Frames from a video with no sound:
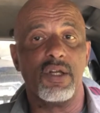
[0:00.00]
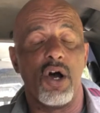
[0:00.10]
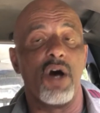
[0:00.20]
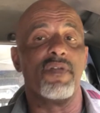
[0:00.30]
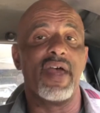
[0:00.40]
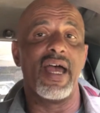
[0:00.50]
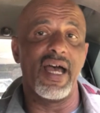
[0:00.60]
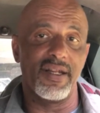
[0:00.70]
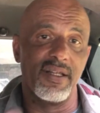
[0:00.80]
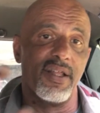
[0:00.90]
on
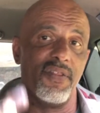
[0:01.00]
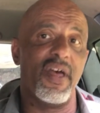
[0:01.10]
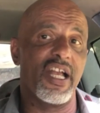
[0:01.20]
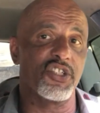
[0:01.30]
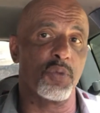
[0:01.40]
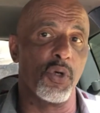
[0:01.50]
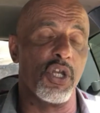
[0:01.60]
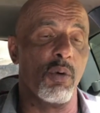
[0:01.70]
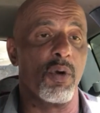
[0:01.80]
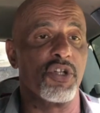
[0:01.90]
that that's where
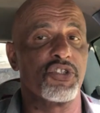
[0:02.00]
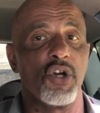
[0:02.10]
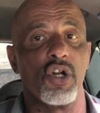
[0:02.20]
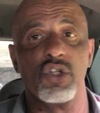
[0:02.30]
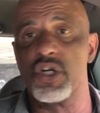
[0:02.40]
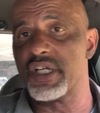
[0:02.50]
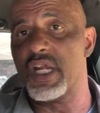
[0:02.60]
you want to start looking.